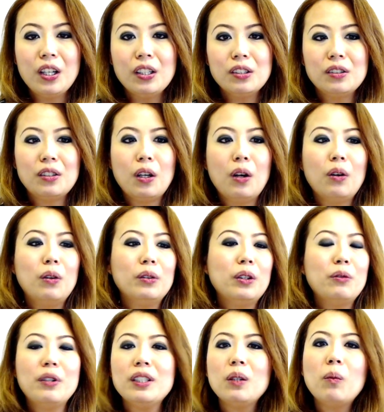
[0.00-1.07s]
So
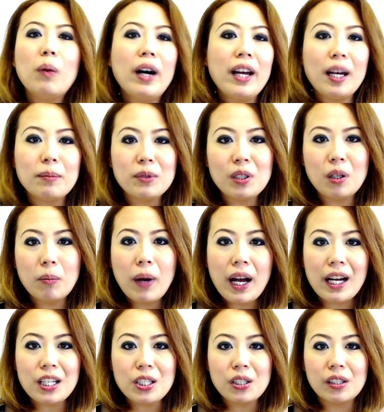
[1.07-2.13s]
the reason why I'm so
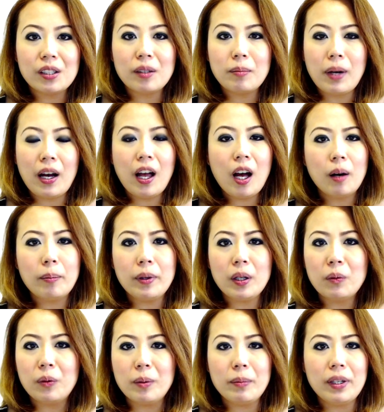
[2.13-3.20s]
passionate about
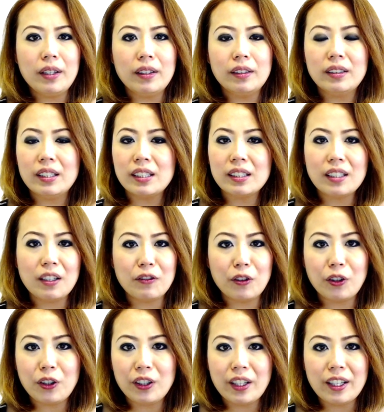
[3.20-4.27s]
helping women
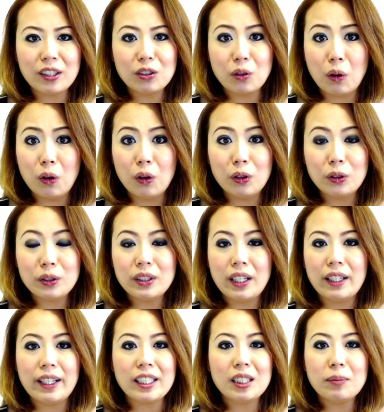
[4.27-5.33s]
discover their souls
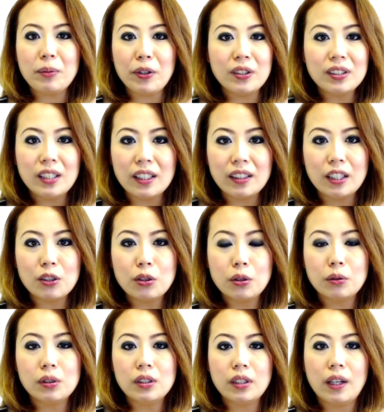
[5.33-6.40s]
and experiencing their
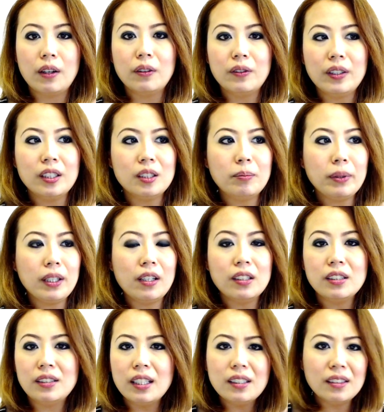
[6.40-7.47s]
true self is
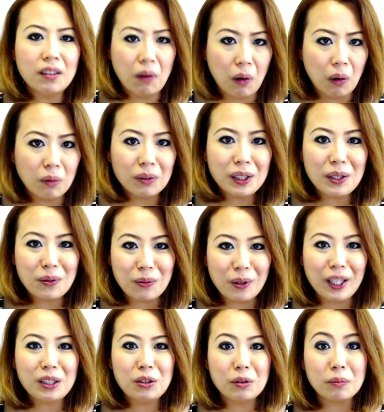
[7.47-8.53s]
because that's the only
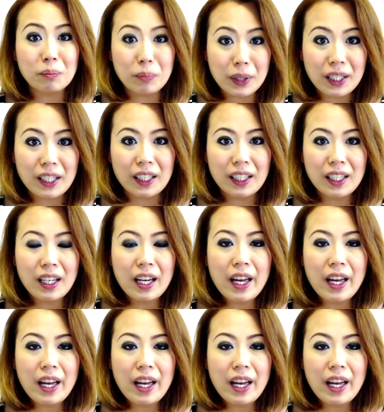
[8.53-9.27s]
way to be.